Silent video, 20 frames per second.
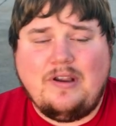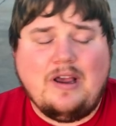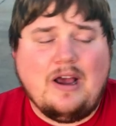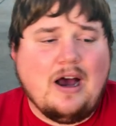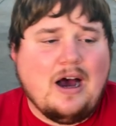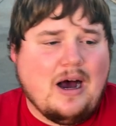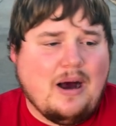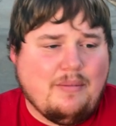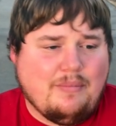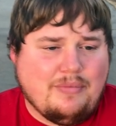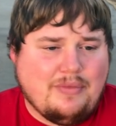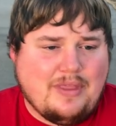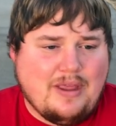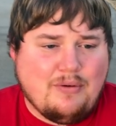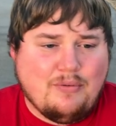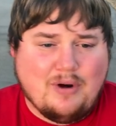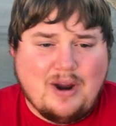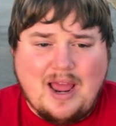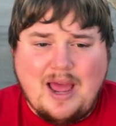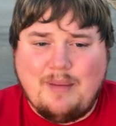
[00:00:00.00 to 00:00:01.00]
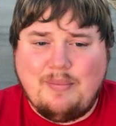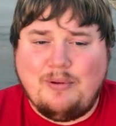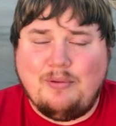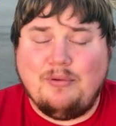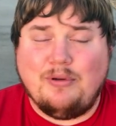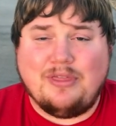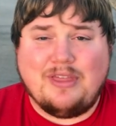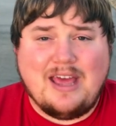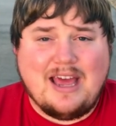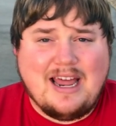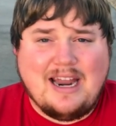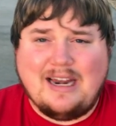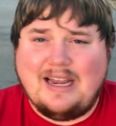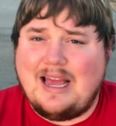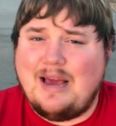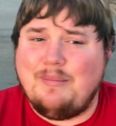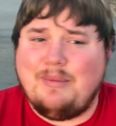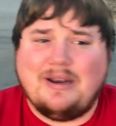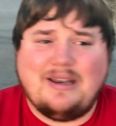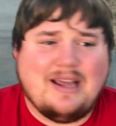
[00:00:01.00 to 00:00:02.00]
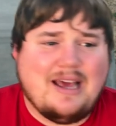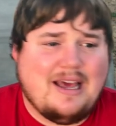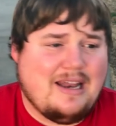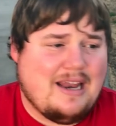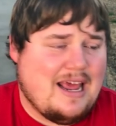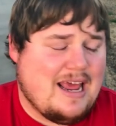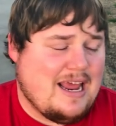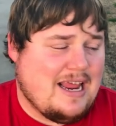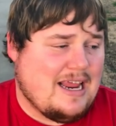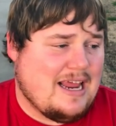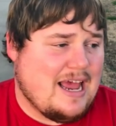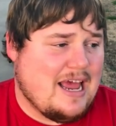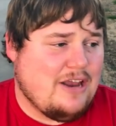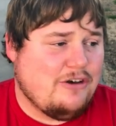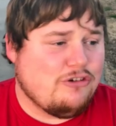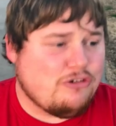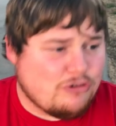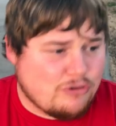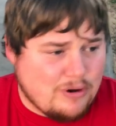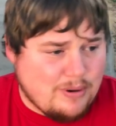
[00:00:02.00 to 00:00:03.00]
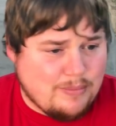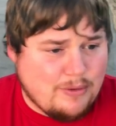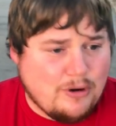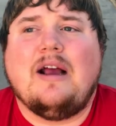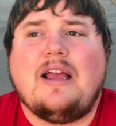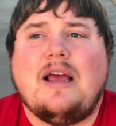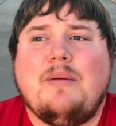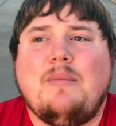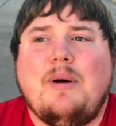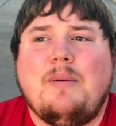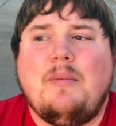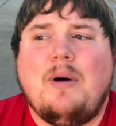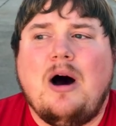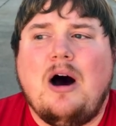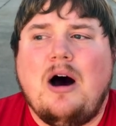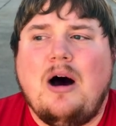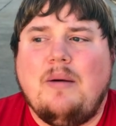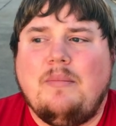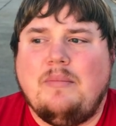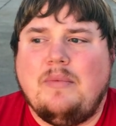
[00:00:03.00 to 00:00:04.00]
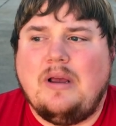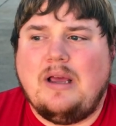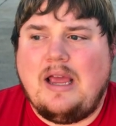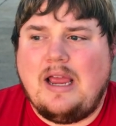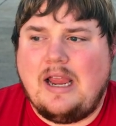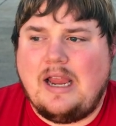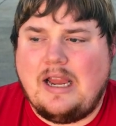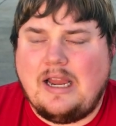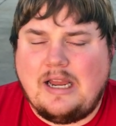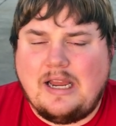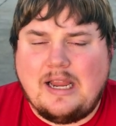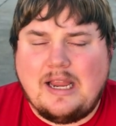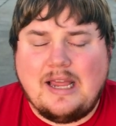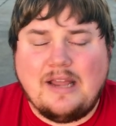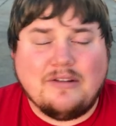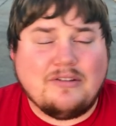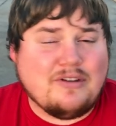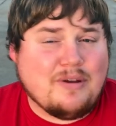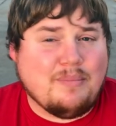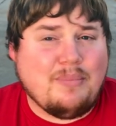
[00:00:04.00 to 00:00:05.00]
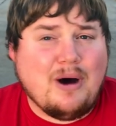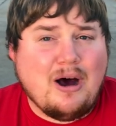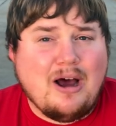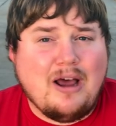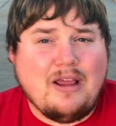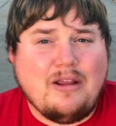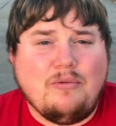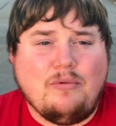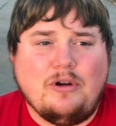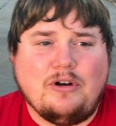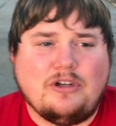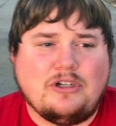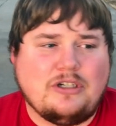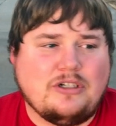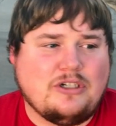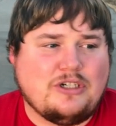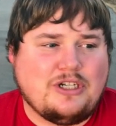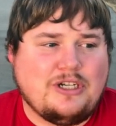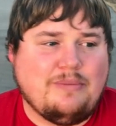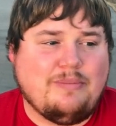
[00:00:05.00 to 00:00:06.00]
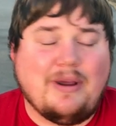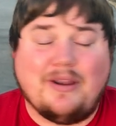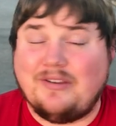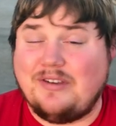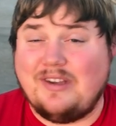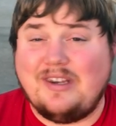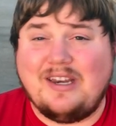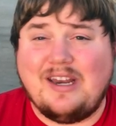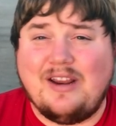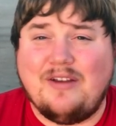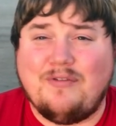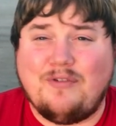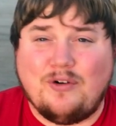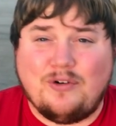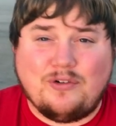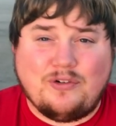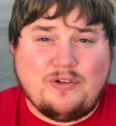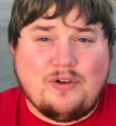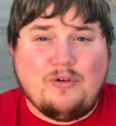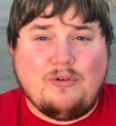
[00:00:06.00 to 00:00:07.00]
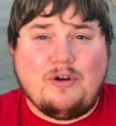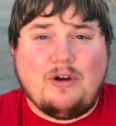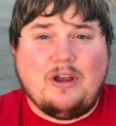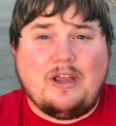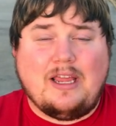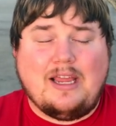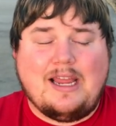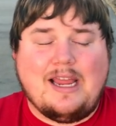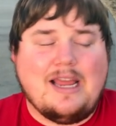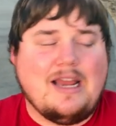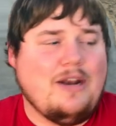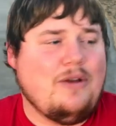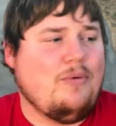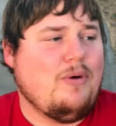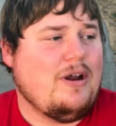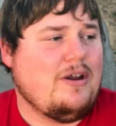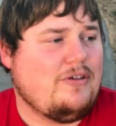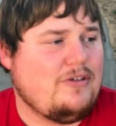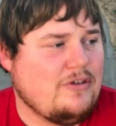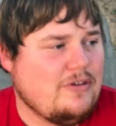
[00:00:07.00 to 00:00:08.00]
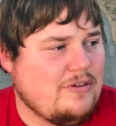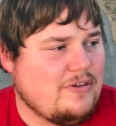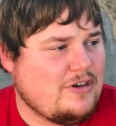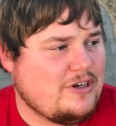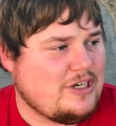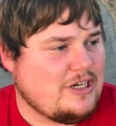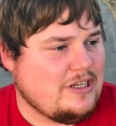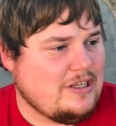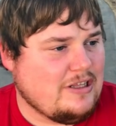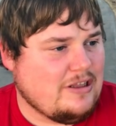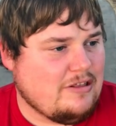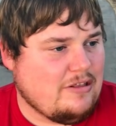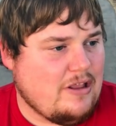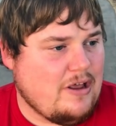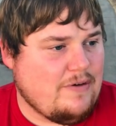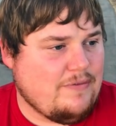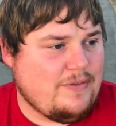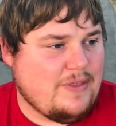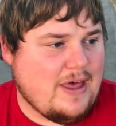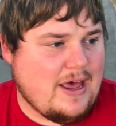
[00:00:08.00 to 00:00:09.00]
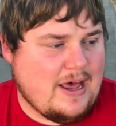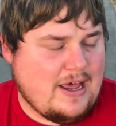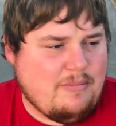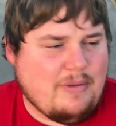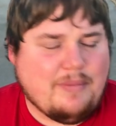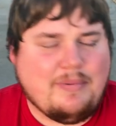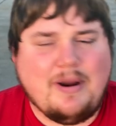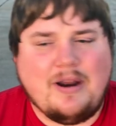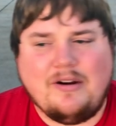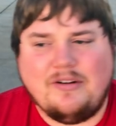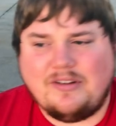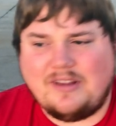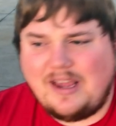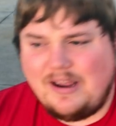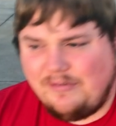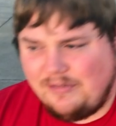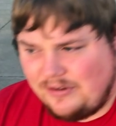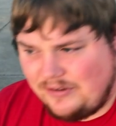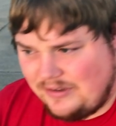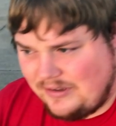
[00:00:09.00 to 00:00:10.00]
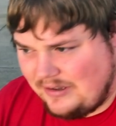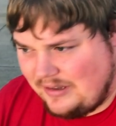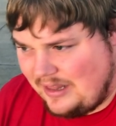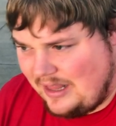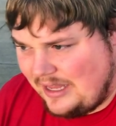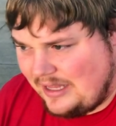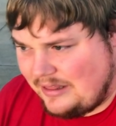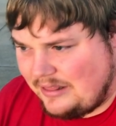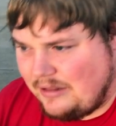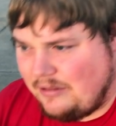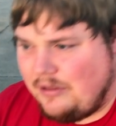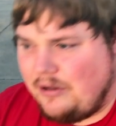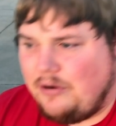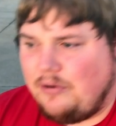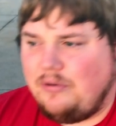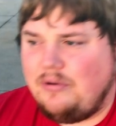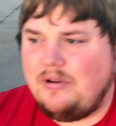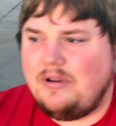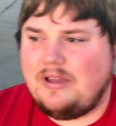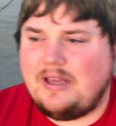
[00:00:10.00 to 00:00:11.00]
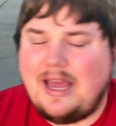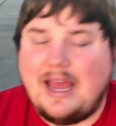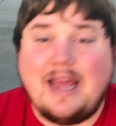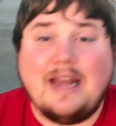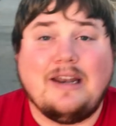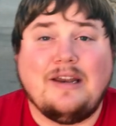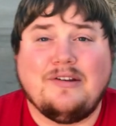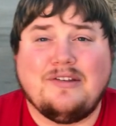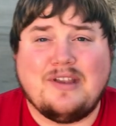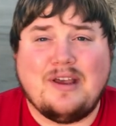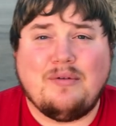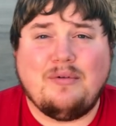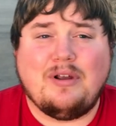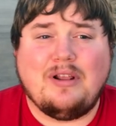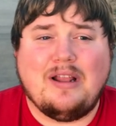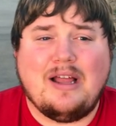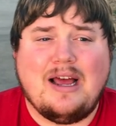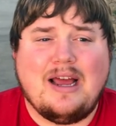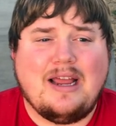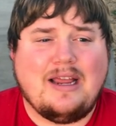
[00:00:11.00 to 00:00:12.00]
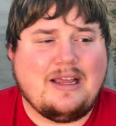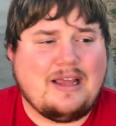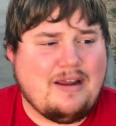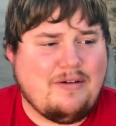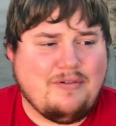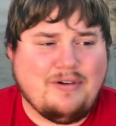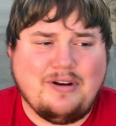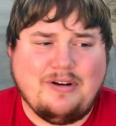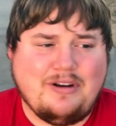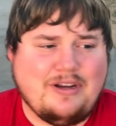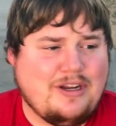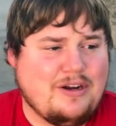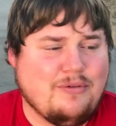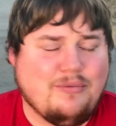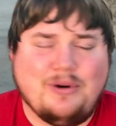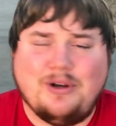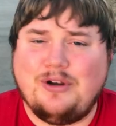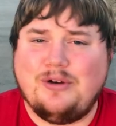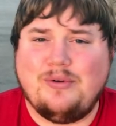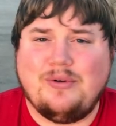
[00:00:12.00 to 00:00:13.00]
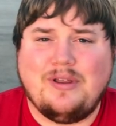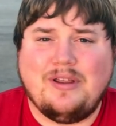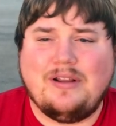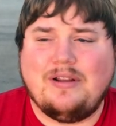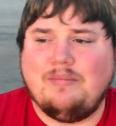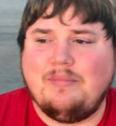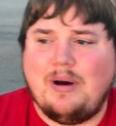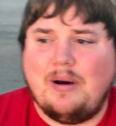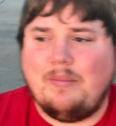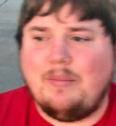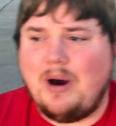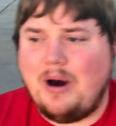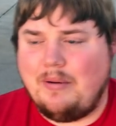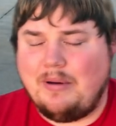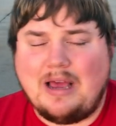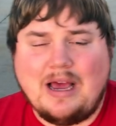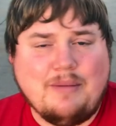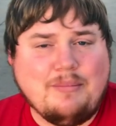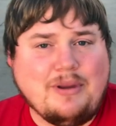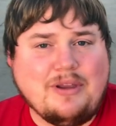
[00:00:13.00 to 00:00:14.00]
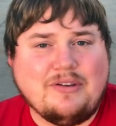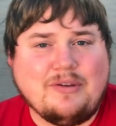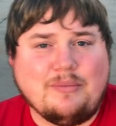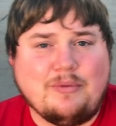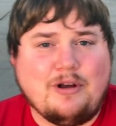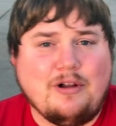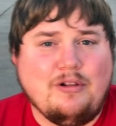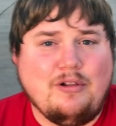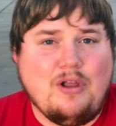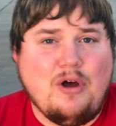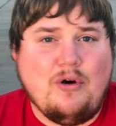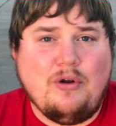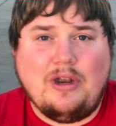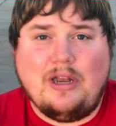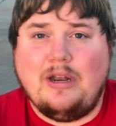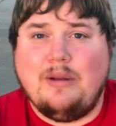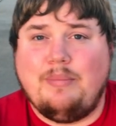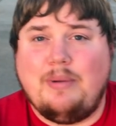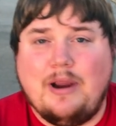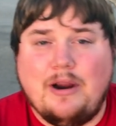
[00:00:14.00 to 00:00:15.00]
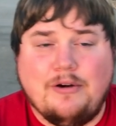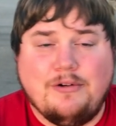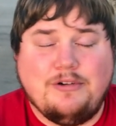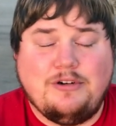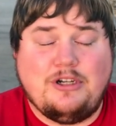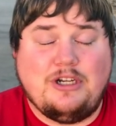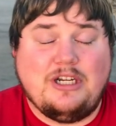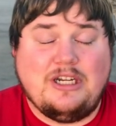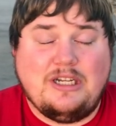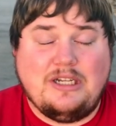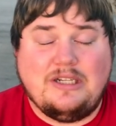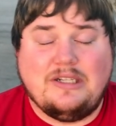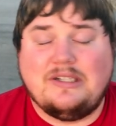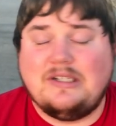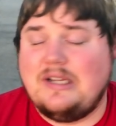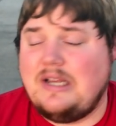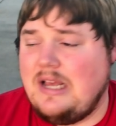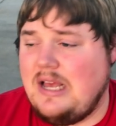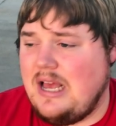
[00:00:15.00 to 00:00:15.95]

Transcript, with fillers: Um, they were happy with that. Got my dad a hedge trimmer. Got my mom a Instapot, which she basically needed for slow cooking anyway, so she loved that. My parents gave us like the little candies that we like. Every year we do it. My mom got me some cologne and a pair of jeans.